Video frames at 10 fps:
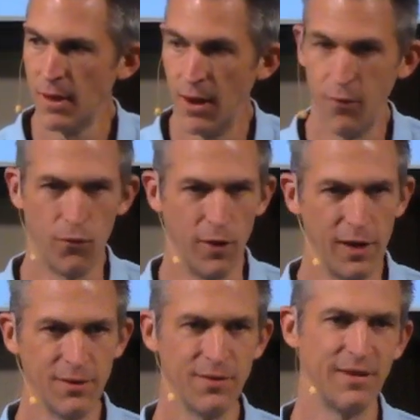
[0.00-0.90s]

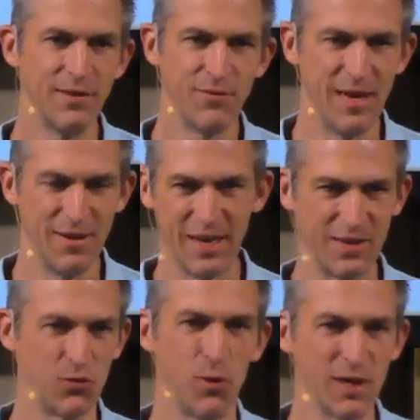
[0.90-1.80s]
Friends and family. Like
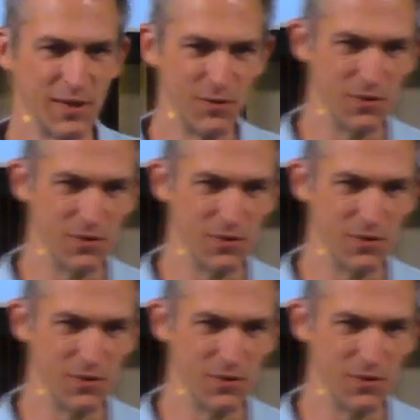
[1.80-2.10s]
twenty of you